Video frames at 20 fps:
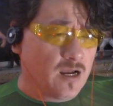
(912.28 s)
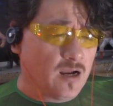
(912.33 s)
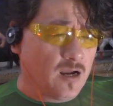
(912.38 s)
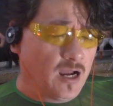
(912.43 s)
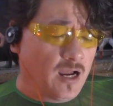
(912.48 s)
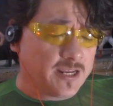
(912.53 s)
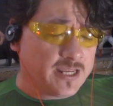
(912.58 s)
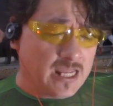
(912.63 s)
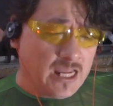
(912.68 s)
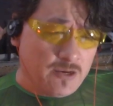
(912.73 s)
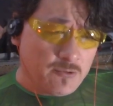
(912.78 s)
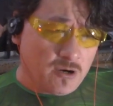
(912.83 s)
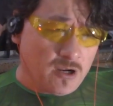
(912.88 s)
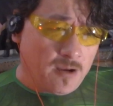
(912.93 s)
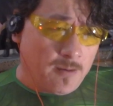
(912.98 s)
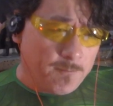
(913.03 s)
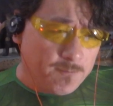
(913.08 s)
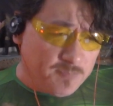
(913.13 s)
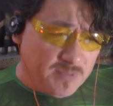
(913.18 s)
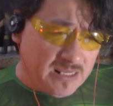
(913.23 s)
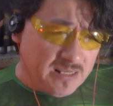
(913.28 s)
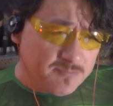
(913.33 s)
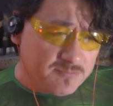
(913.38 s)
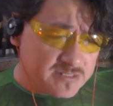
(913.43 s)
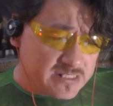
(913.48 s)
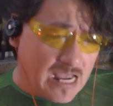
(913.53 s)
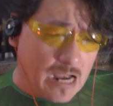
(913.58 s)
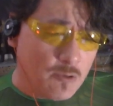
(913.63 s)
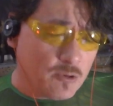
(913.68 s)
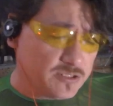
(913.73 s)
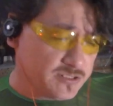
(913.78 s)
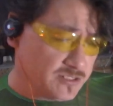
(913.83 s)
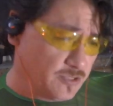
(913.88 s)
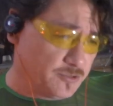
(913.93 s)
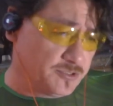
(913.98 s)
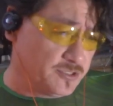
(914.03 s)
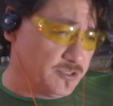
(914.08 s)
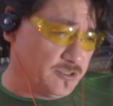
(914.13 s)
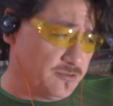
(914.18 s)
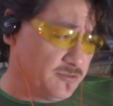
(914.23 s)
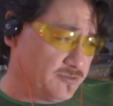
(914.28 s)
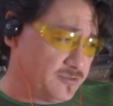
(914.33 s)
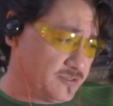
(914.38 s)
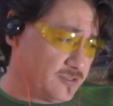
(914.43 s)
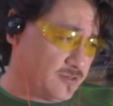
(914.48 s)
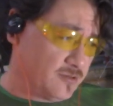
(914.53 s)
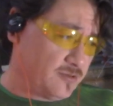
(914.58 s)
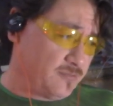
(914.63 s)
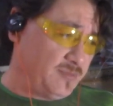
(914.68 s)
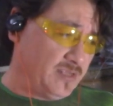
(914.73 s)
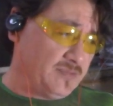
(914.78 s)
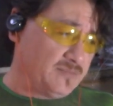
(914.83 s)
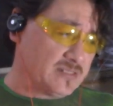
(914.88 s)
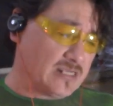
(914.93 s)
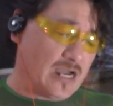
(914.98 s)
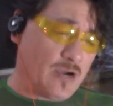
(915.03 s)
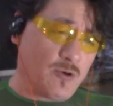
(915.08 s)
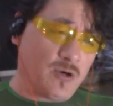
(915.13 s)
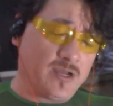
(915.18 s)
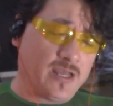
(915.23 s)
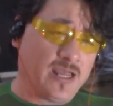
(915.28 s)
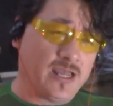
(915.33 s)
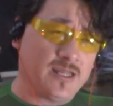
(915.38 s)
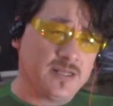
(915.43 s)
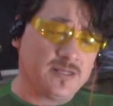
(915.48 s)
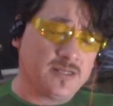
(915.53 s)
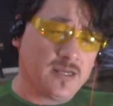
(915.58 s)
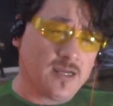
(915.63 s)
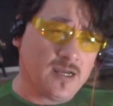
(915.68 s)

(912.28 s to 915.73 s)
Akira Miyazawa is there too. So Miyazawa and